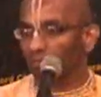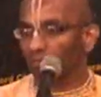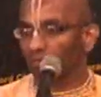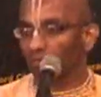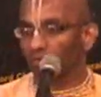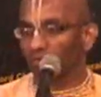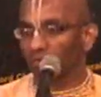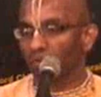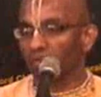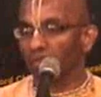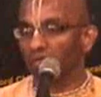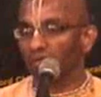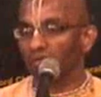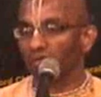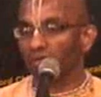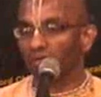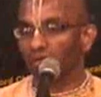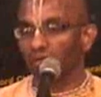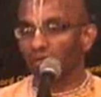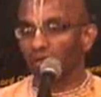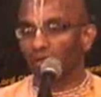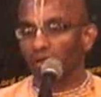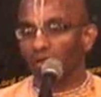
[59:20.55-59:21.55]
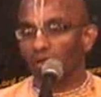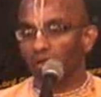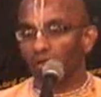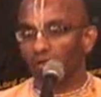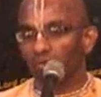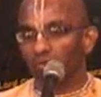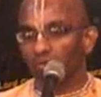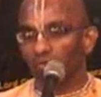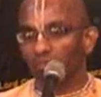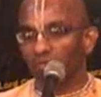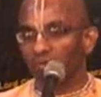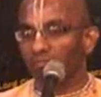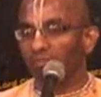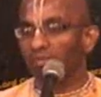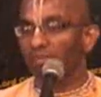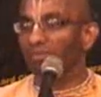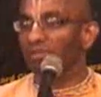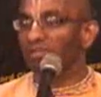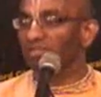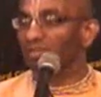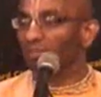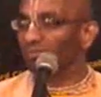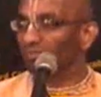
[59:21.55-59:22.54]
You know, tea, you know, it may
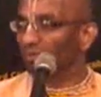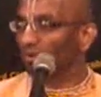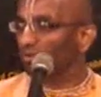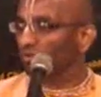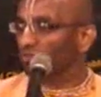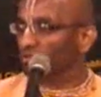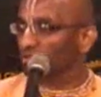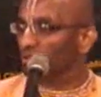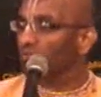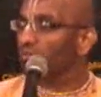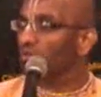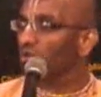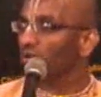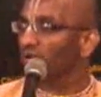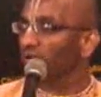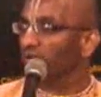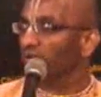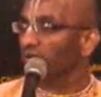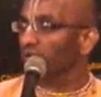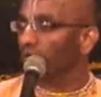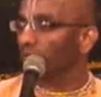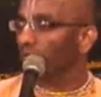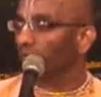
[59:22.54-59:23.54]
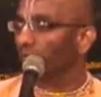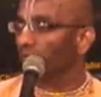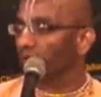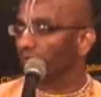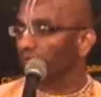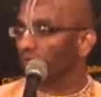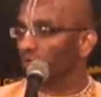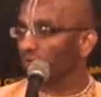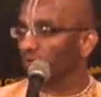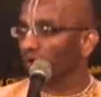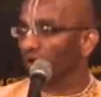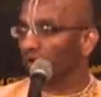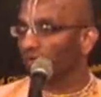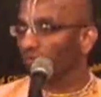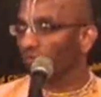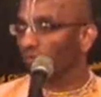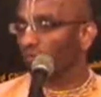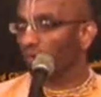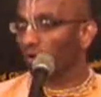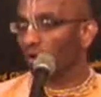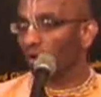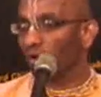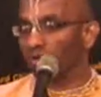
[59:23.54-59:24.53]
be some sort of stimulant, but if you look at it
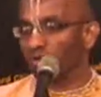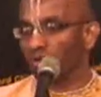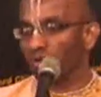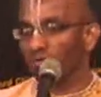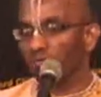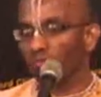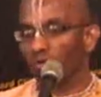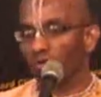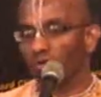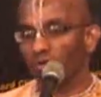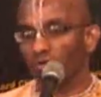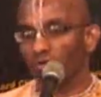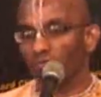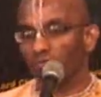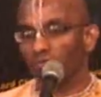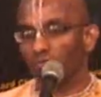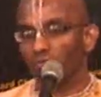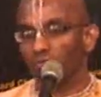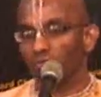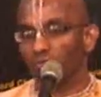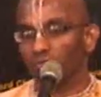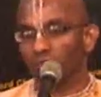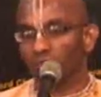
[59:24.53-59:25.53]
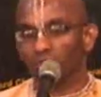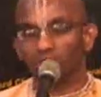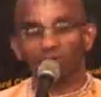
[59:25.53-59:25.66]
from a long-term point of view,